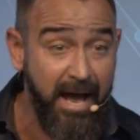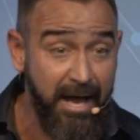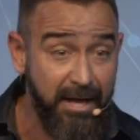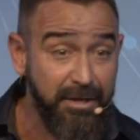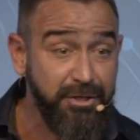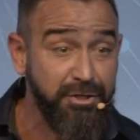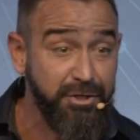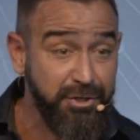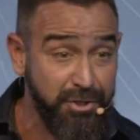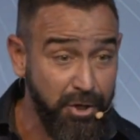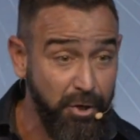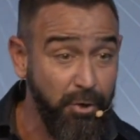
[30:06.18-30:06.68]
has
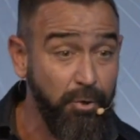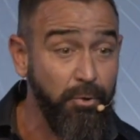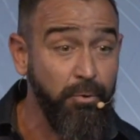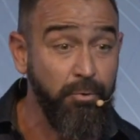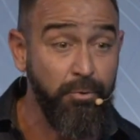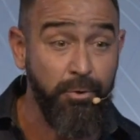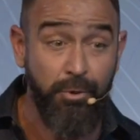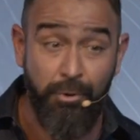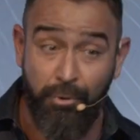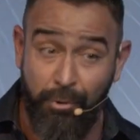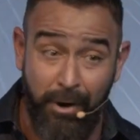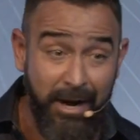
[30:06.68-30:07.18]

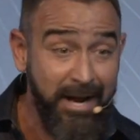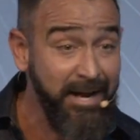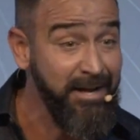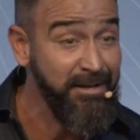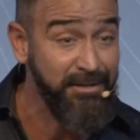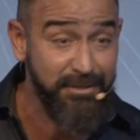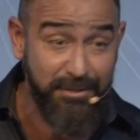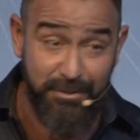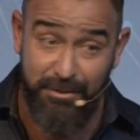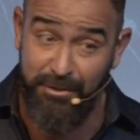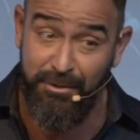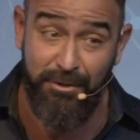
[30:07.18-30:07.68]
shown
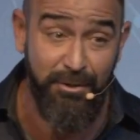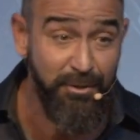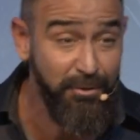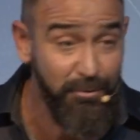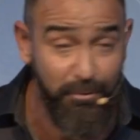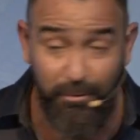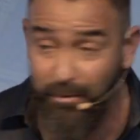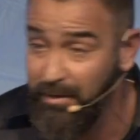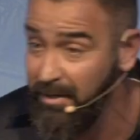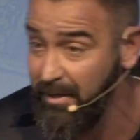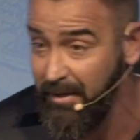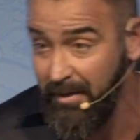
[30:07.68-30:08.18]
grace to
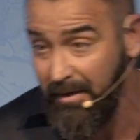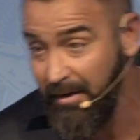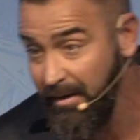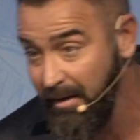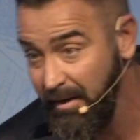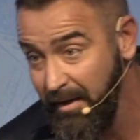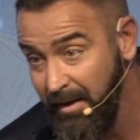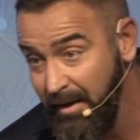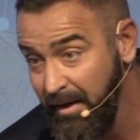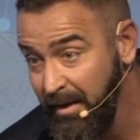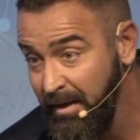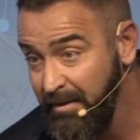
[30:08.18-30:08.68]
you.
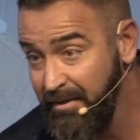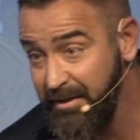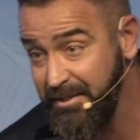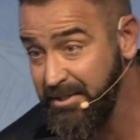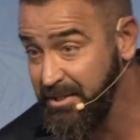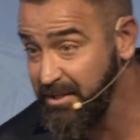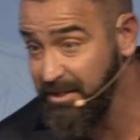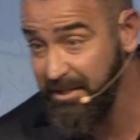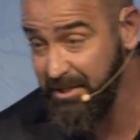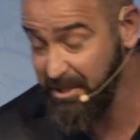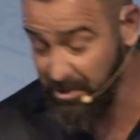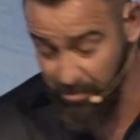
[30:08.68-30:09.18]

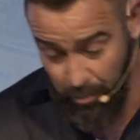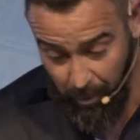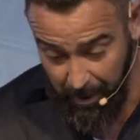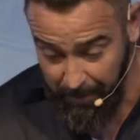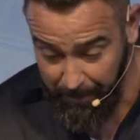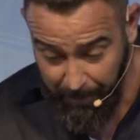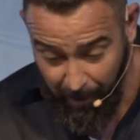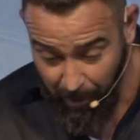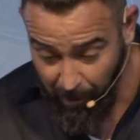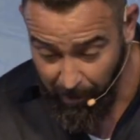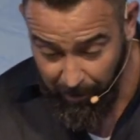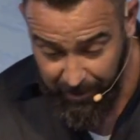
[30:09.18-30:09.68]
This is what
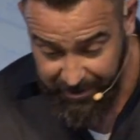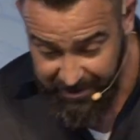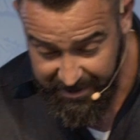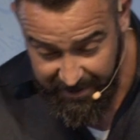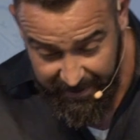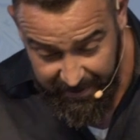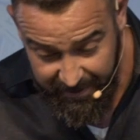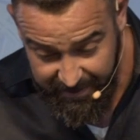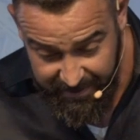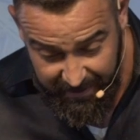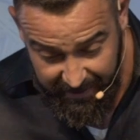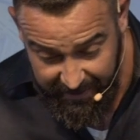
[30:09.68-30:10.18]
Paul
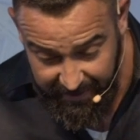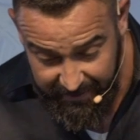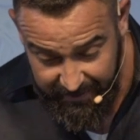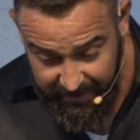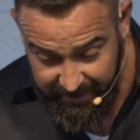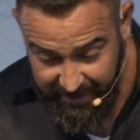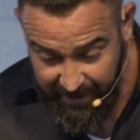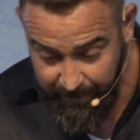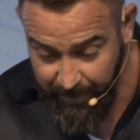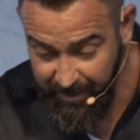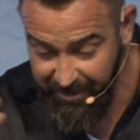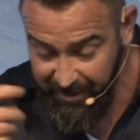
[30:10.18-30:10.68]
says again to
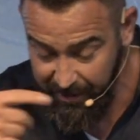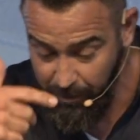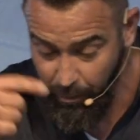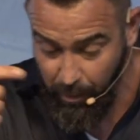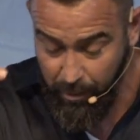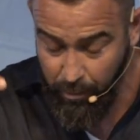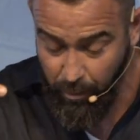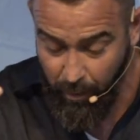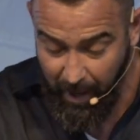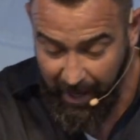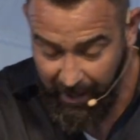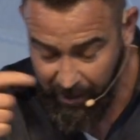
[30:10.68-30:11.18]
Timothy.
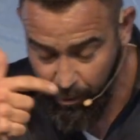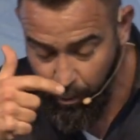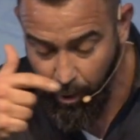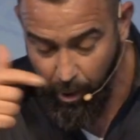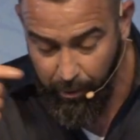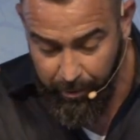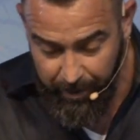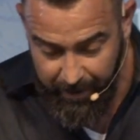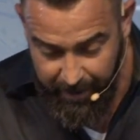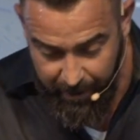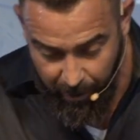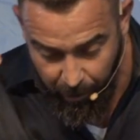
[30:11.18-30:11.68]
I
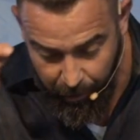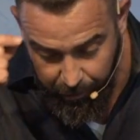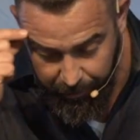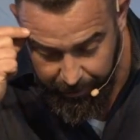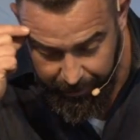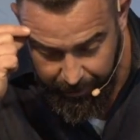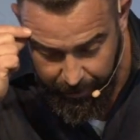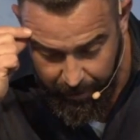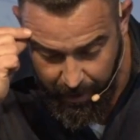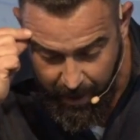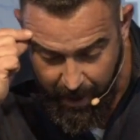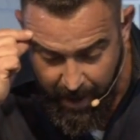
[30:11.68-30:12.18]
quoted it
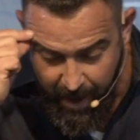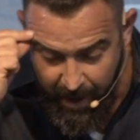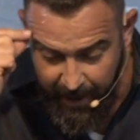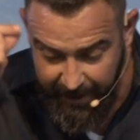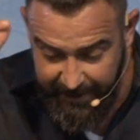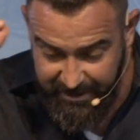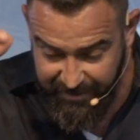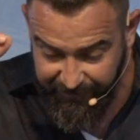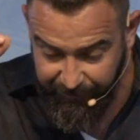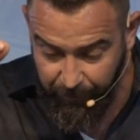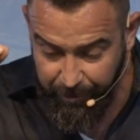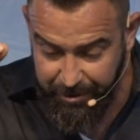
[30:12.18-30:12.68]
earlier.
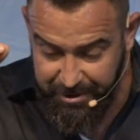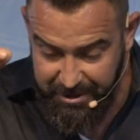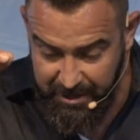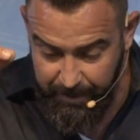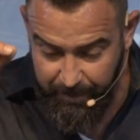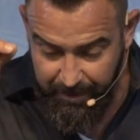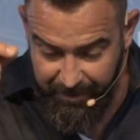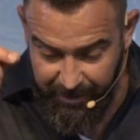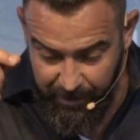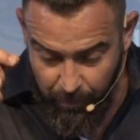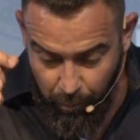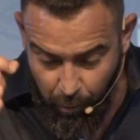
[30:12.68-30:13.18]
It's 1
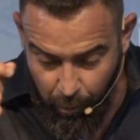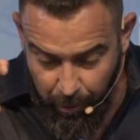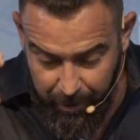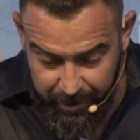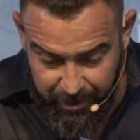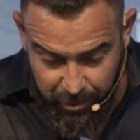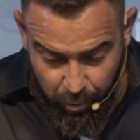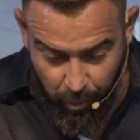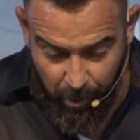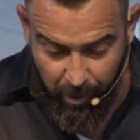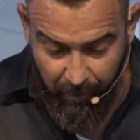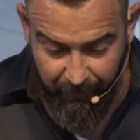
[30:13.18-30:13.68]
Timothy
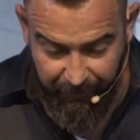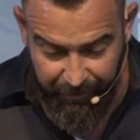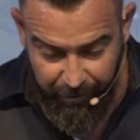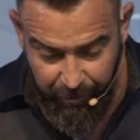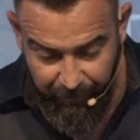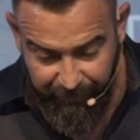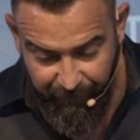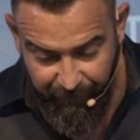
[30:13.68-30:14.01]
1:12 through